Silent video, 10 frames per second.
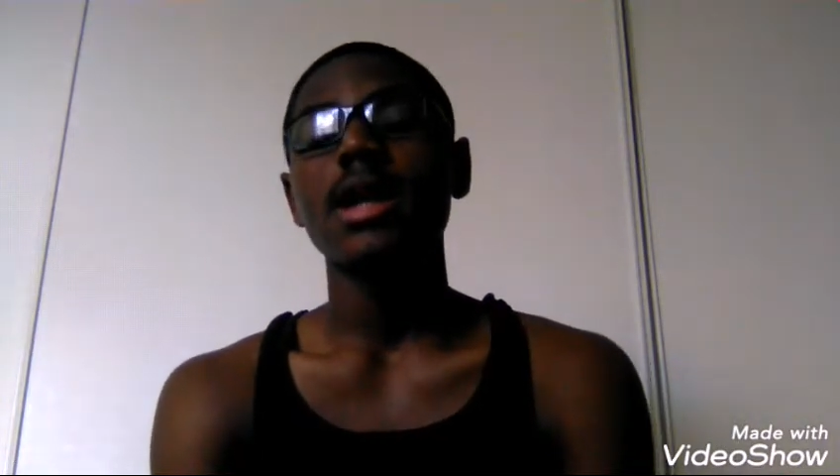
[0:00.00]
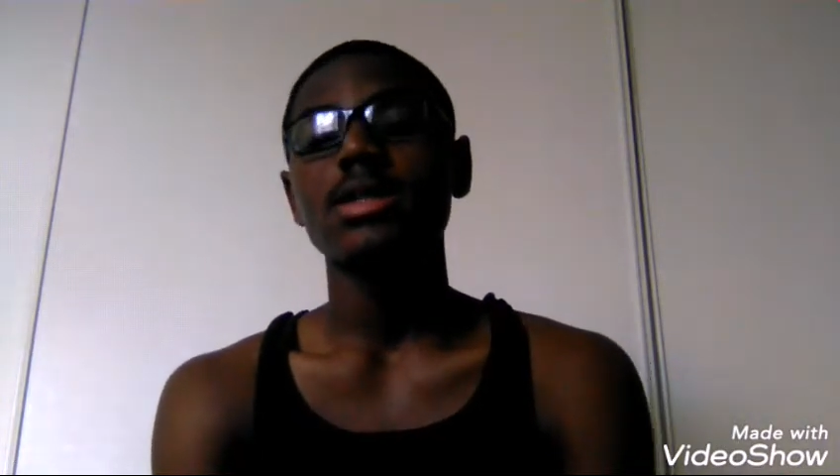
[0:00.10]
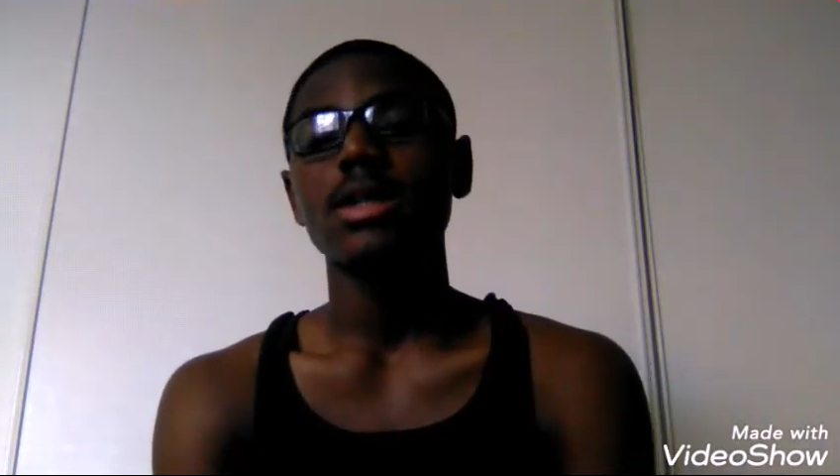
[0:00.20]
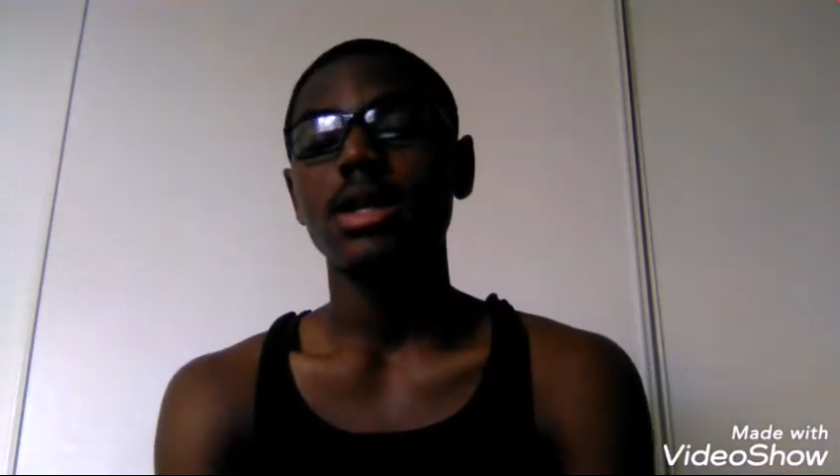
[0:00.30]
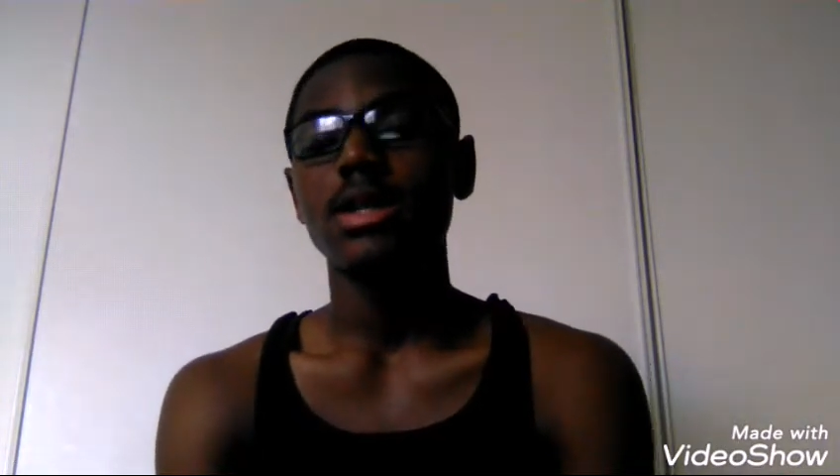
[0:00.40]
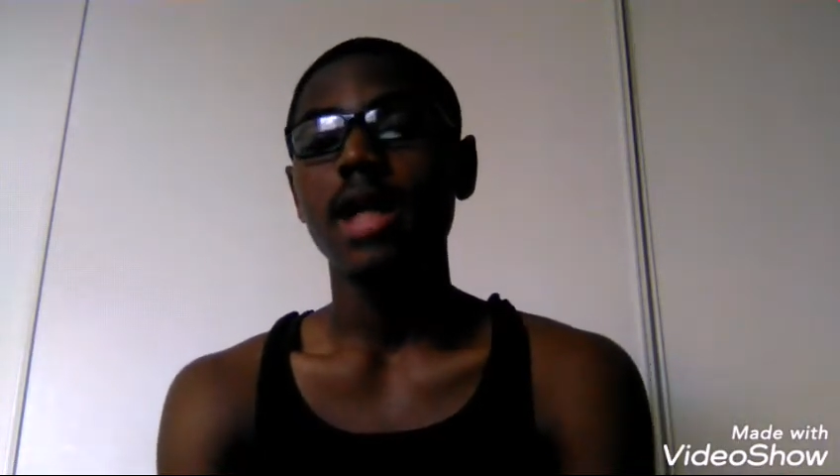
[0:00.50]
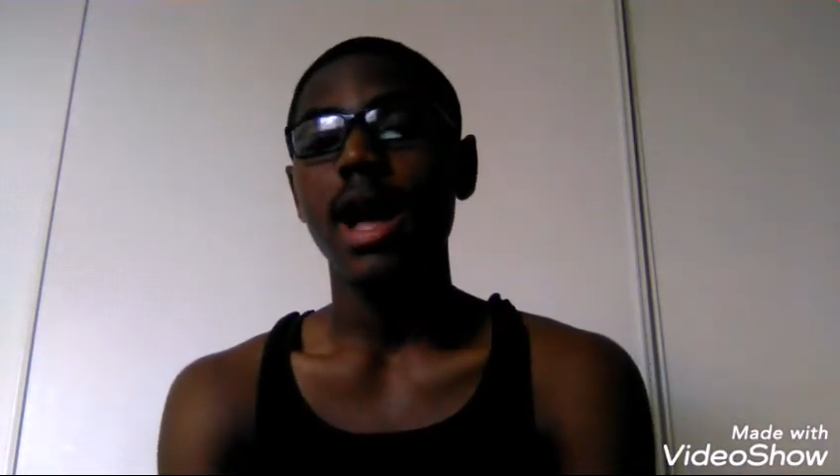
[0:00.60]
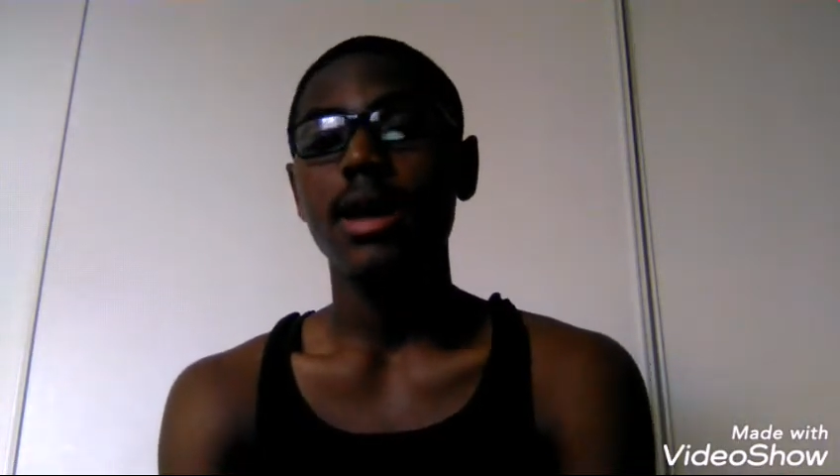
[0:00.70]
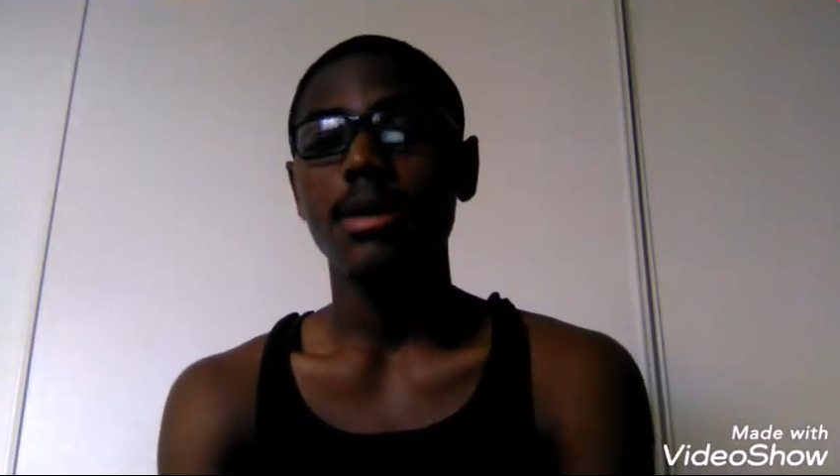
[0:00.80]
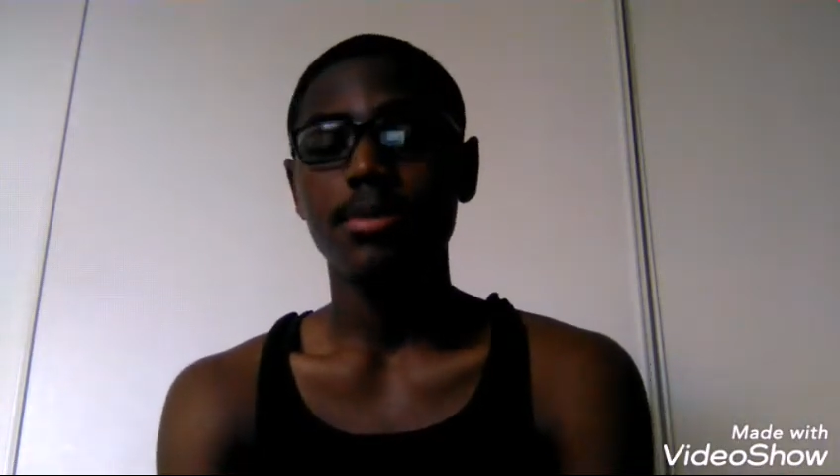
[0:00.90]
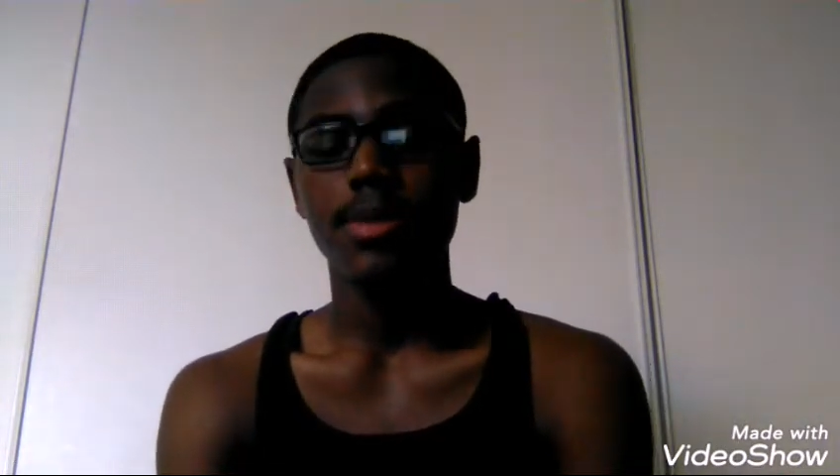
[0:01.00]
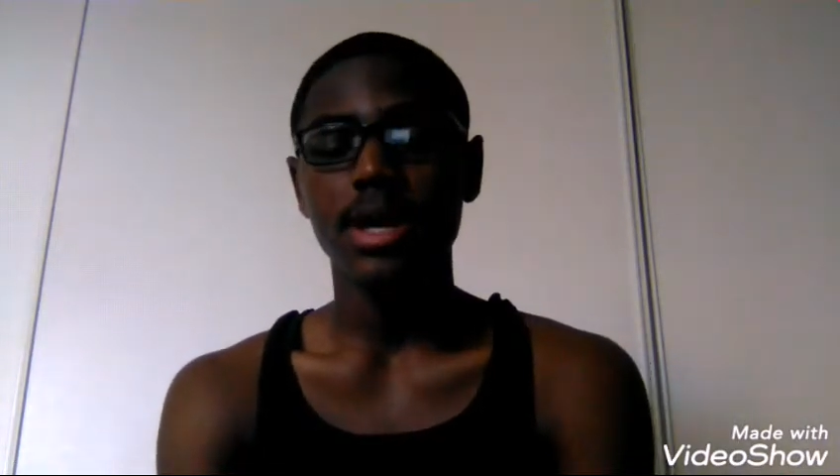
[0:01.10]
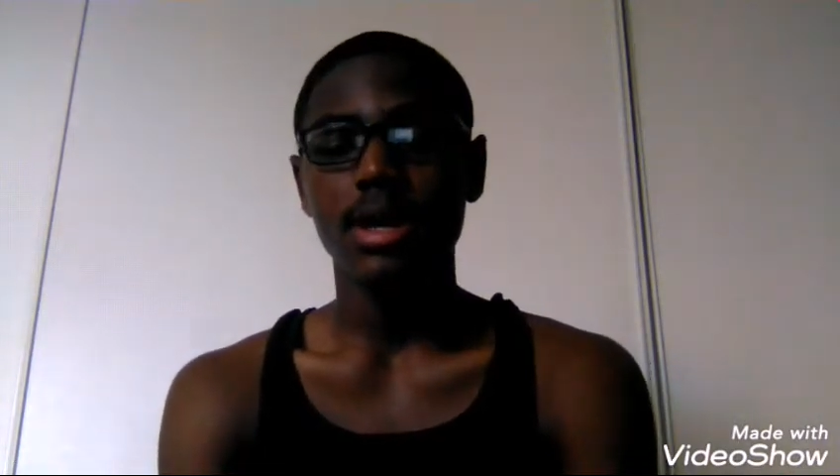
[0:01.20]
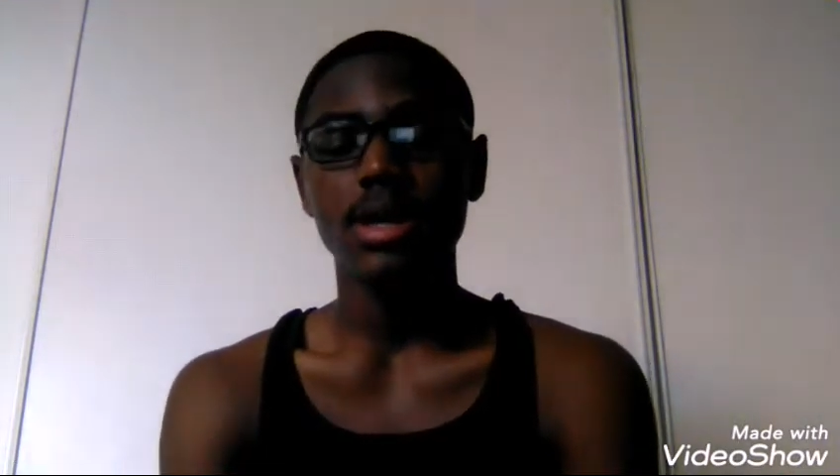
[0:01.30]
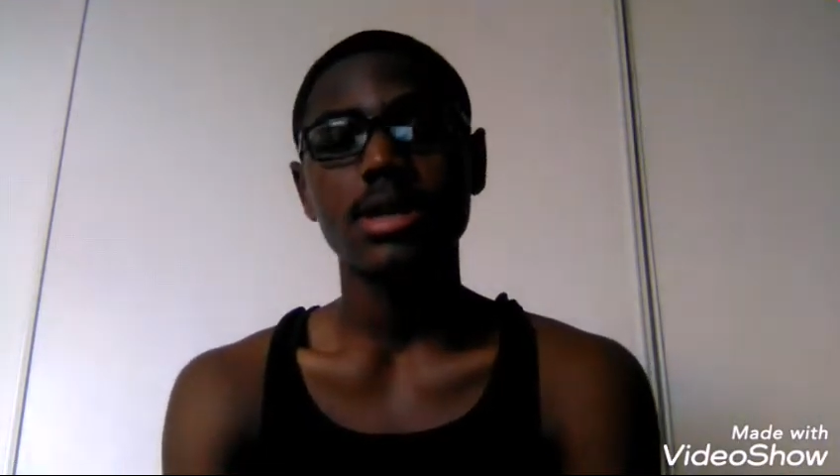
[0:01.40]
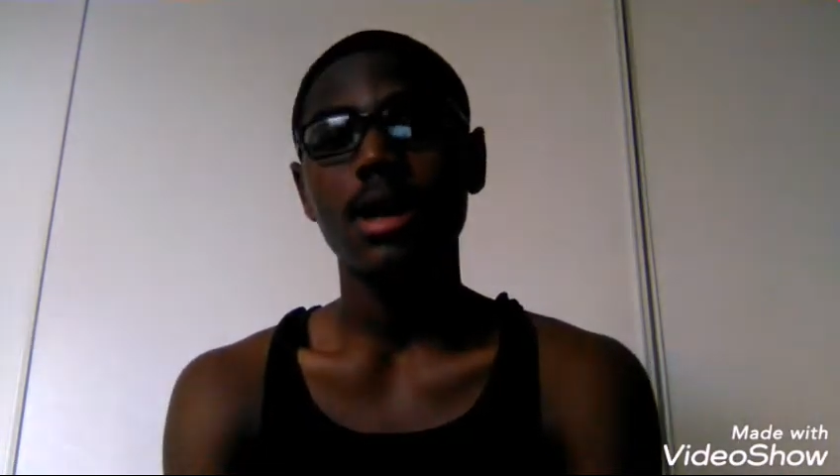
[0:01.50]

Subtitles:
actually not picking his.